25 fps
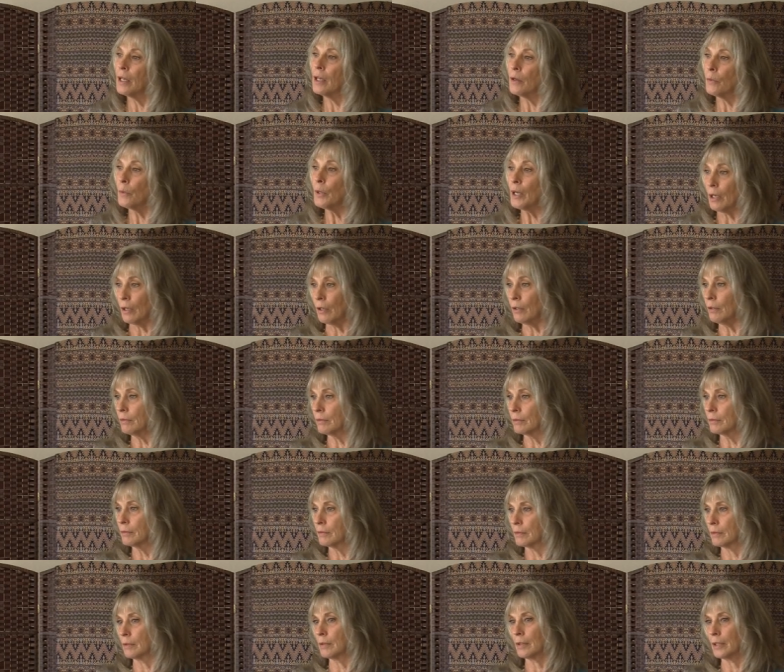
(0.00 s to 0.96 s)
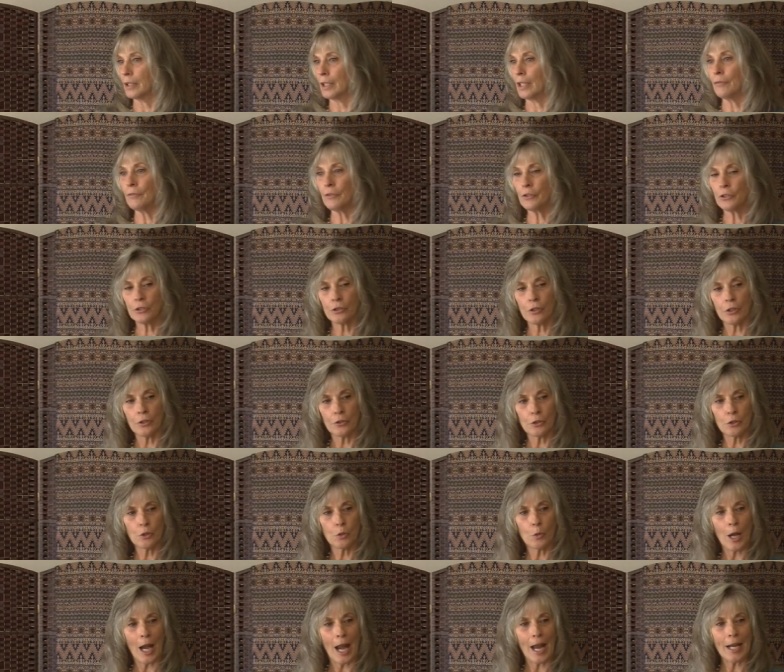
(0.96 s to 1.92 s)
Well, if you start
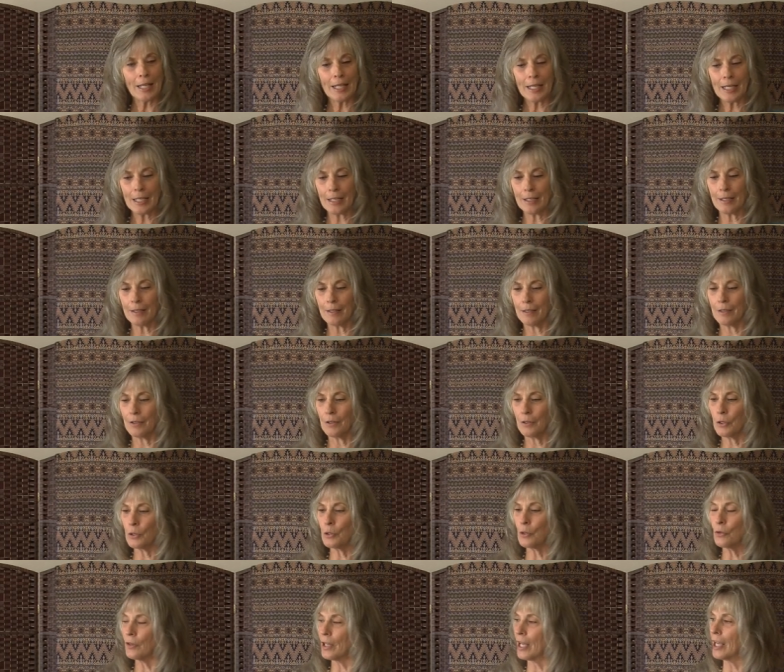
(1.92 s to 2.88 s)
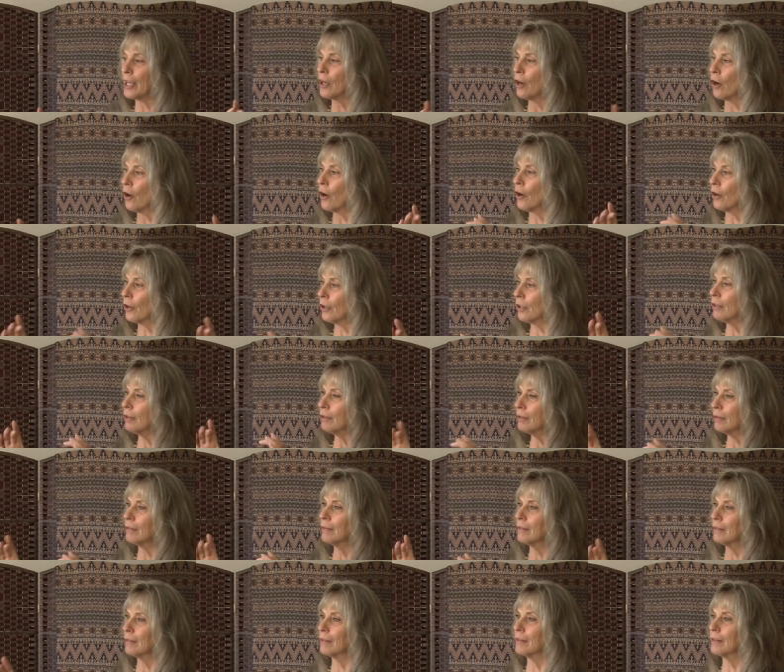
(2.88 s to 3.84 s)
tracking who they are,
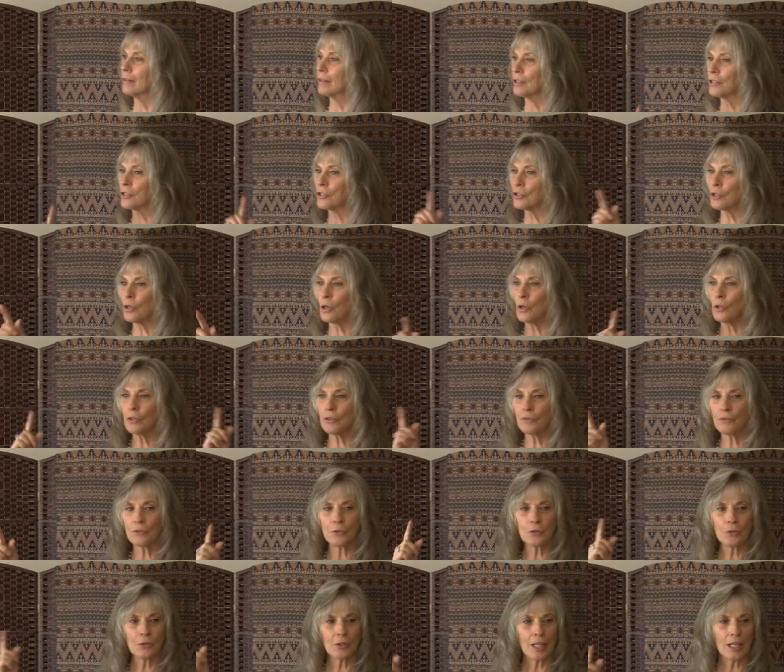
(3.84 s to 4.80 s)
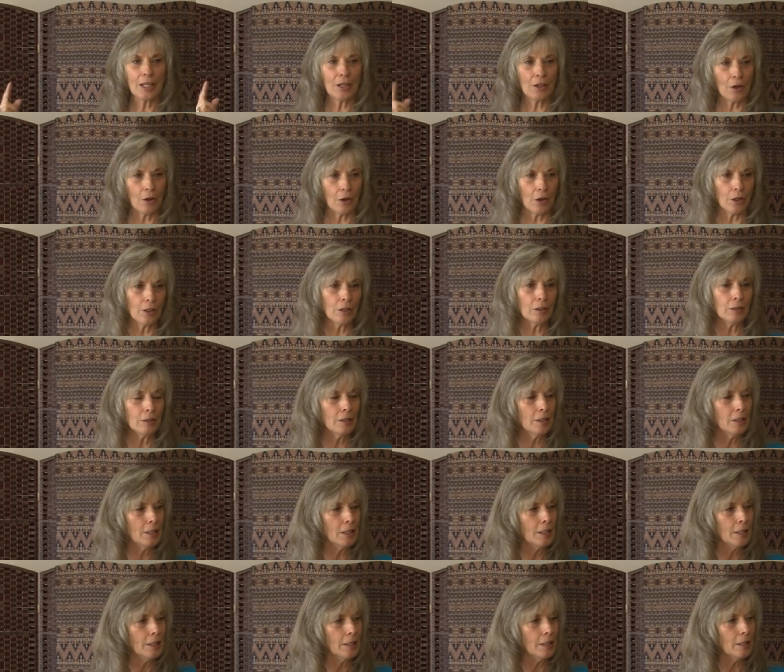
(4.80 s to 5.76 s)
the soul of who they are,
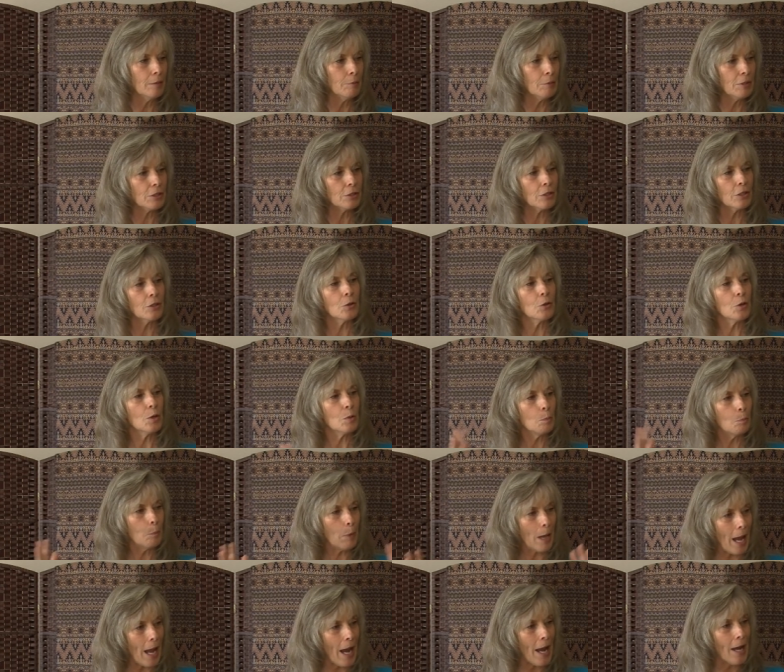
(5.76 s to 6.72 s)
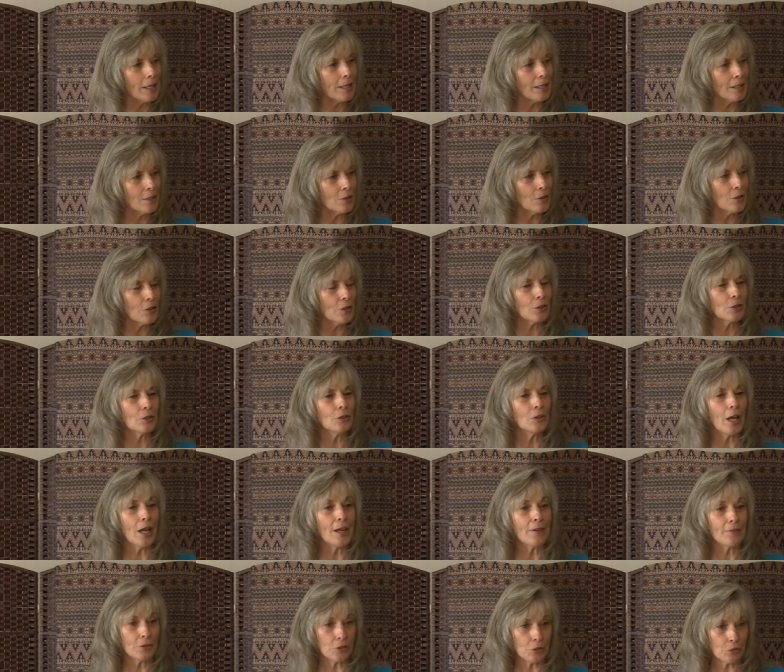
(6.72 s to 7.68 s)
and we start going back into their
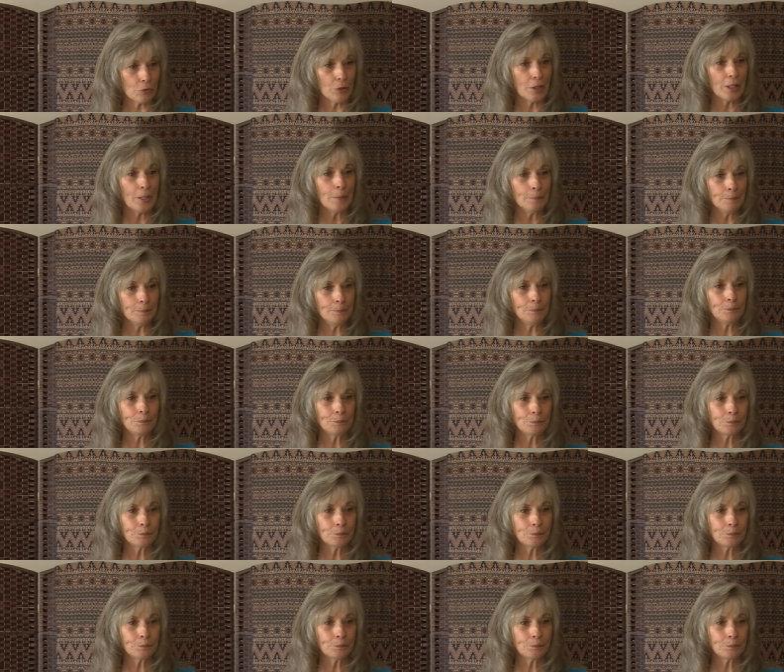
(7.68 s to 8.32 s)
life stream,